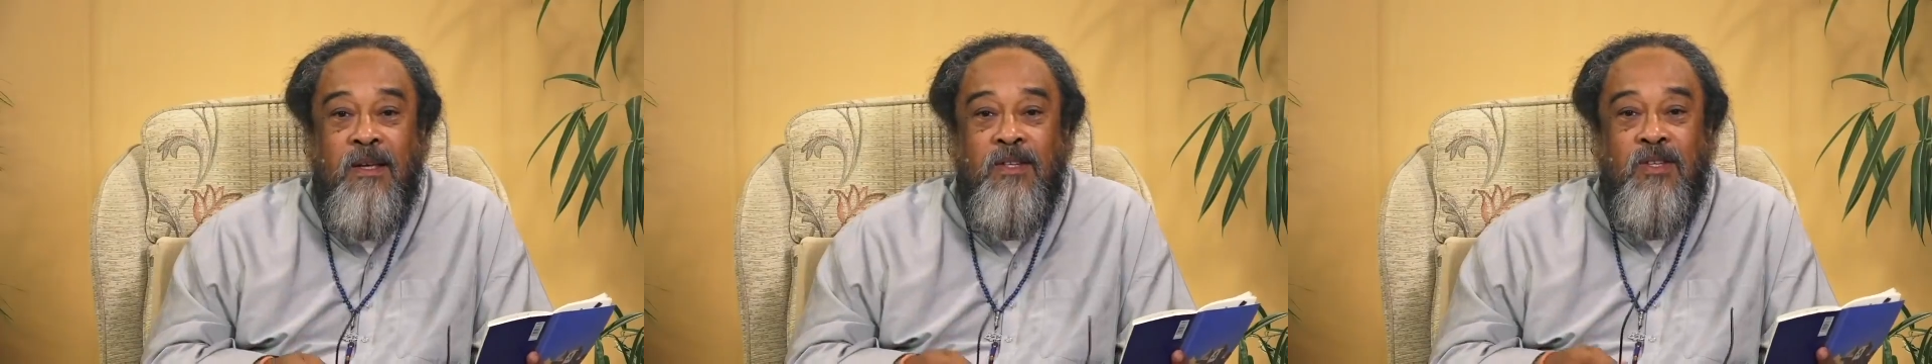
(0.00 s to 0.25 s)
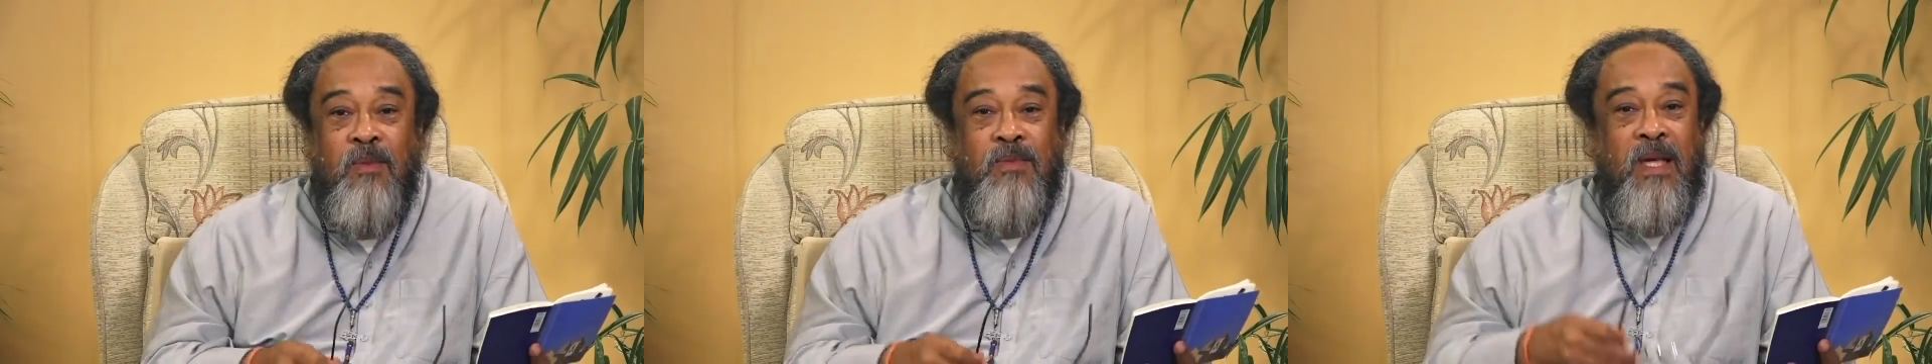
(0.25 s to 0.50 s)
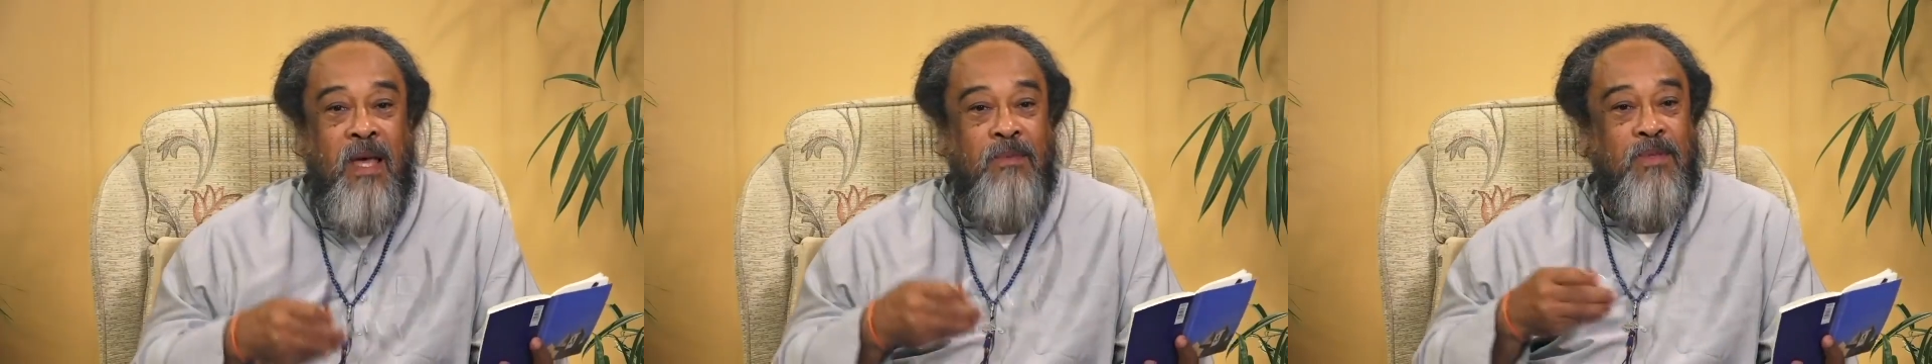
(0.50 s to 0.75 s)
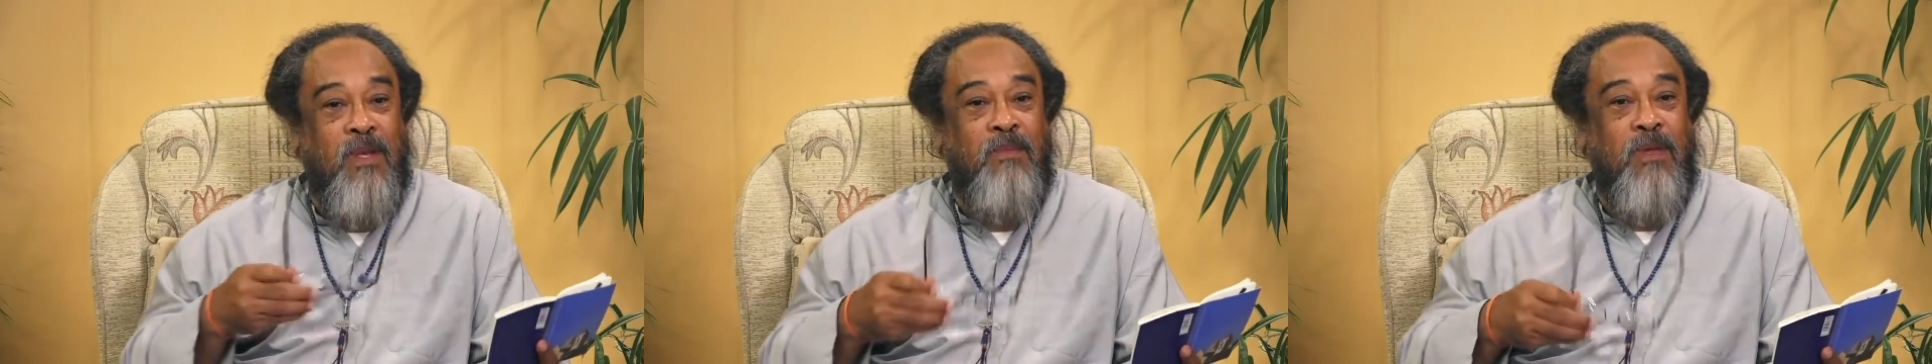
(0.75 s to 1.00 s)

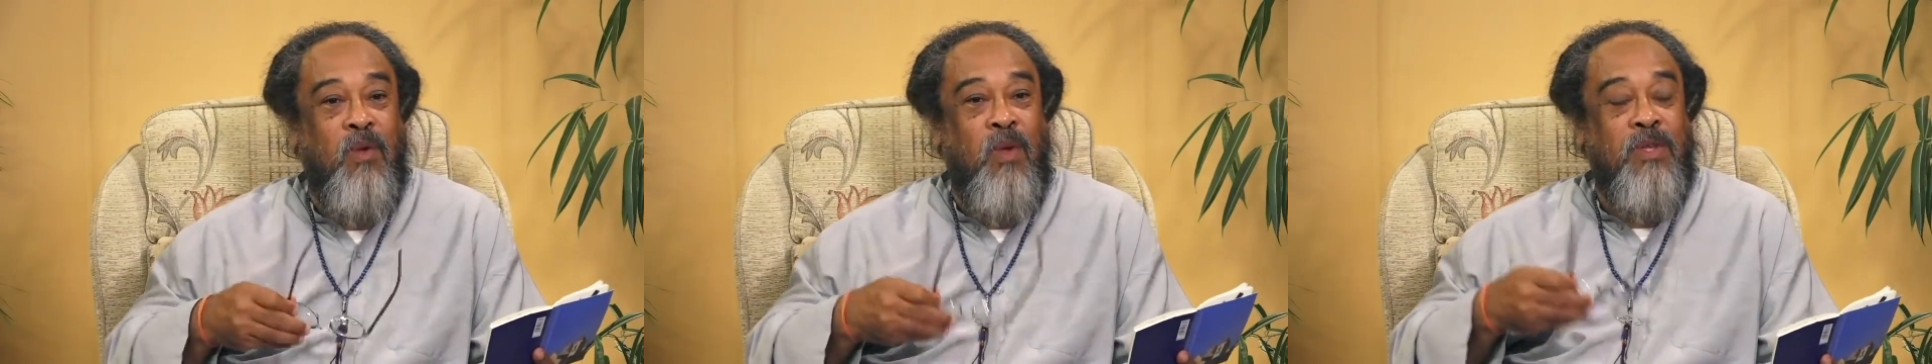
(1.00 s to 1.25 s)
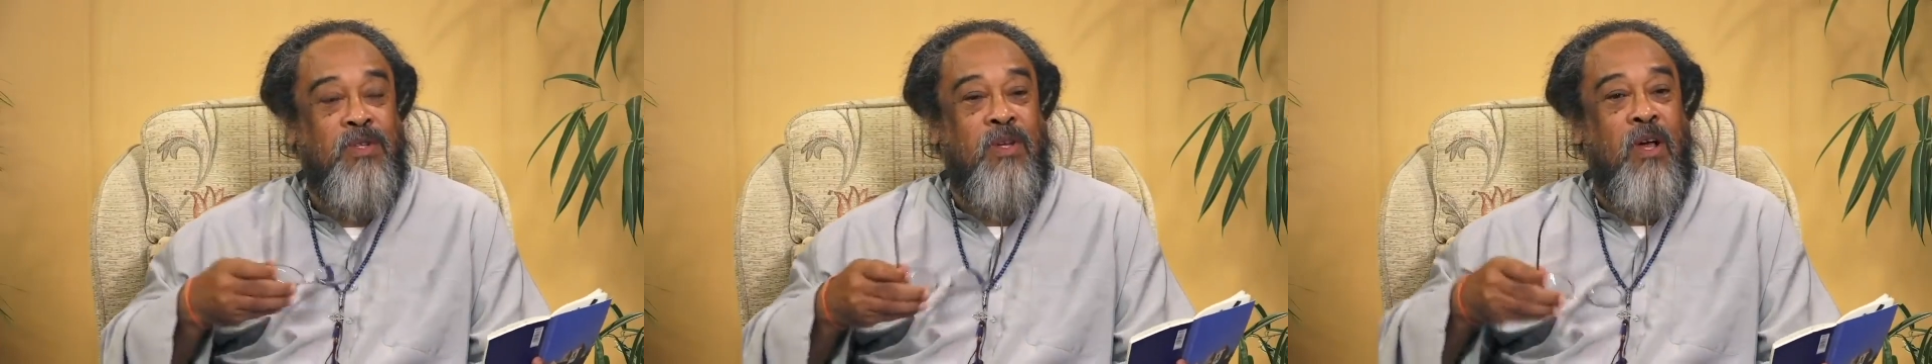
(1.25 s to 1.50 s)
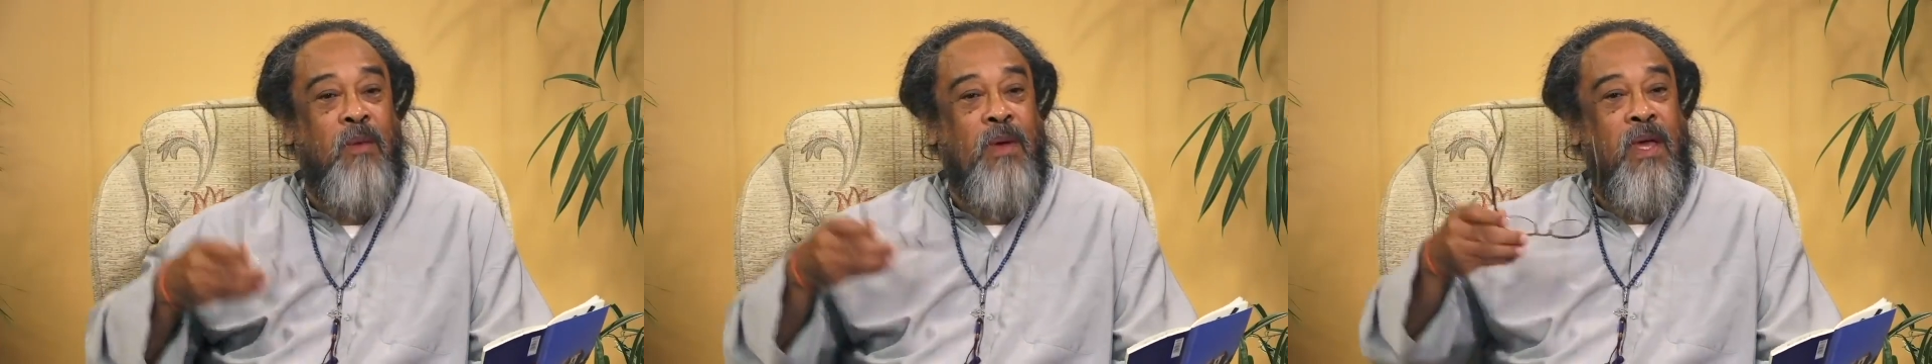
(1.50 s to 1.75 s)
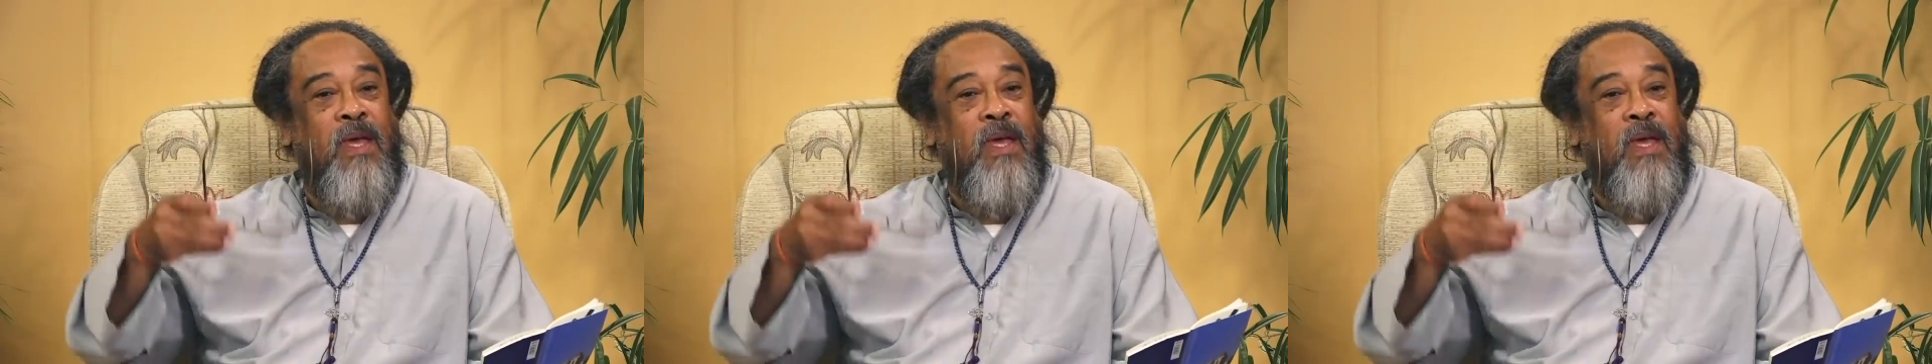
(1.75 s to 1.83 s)
sometimes something wants to come,